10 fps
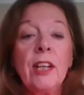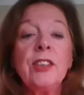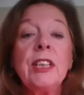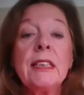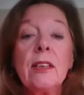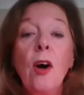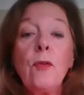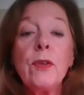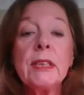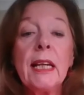She is an
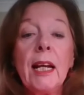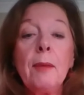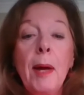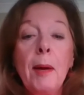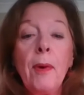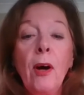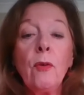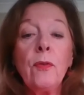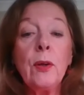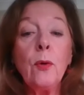officer and member
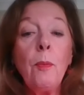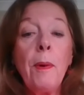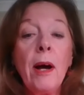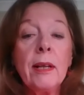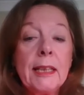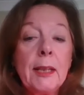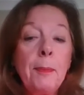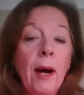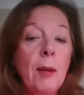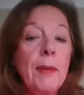of the All Party
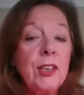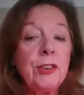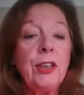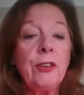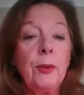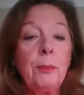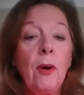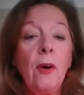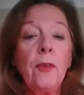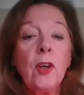Parliamentary Group
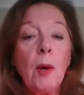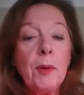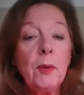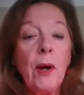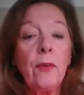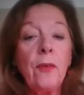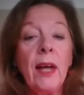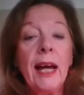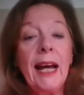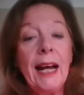on the Commonwealth,
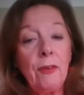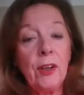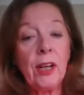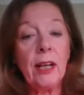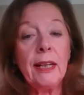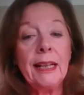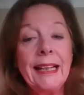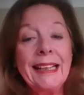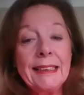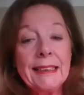Africa,
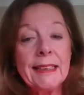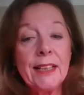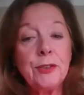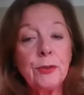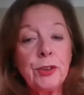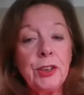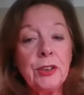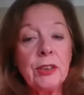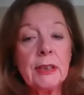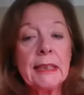International
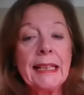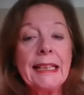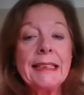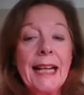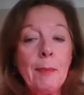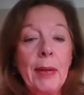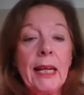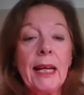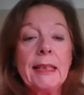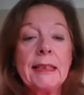Students, Islamic
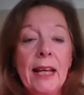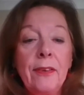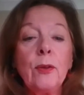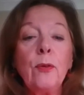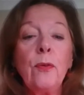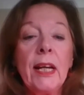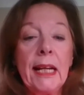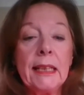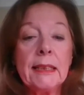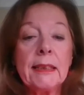and Ethical
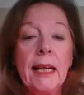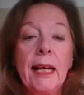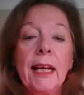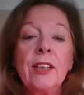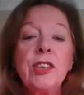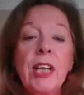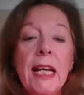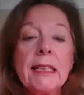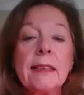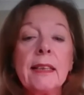Finance, and
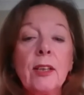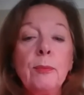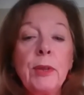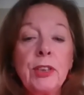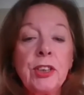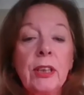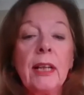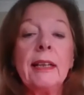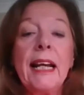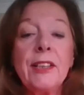chairs the Commission,
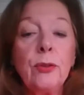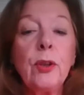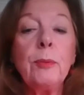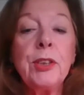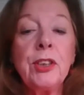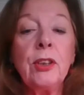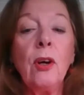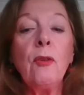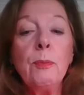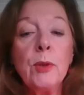National Commission
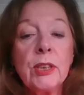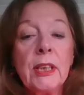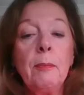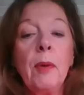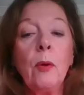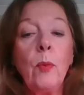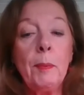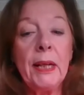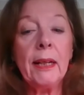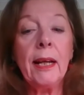of Muslim
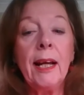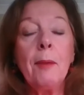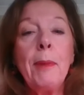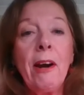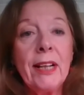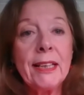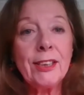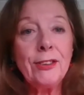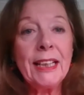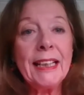Women.
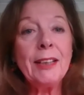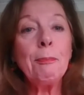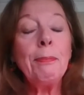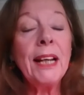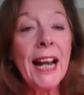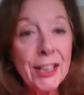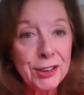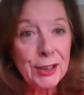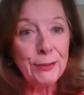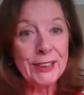Baroness Uddin,
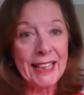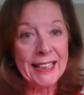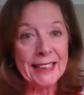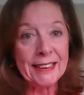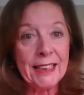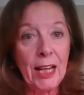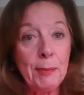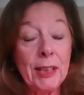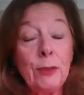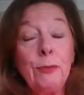bless you for taking the
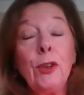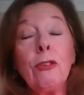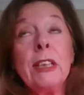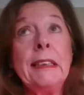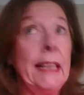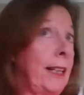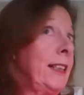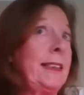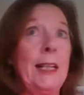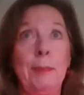time out of your
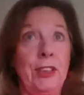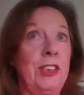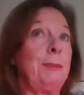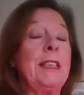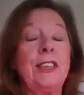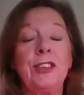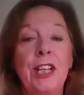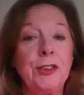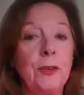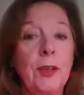ridiculously busy
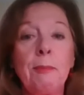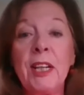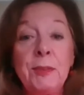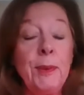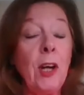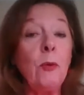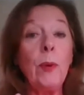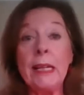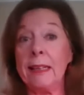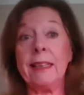schedule that makes me go
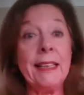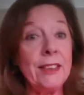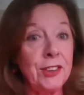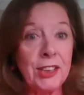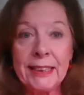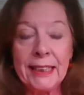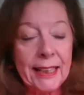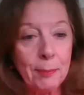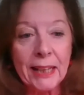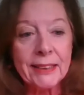weak at the knees just
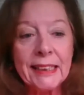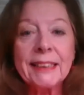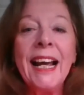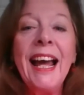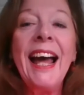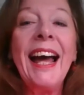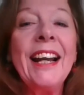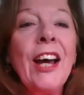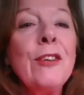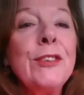thinking about it.
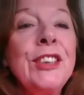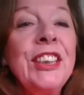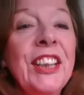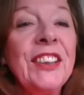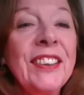And over to you.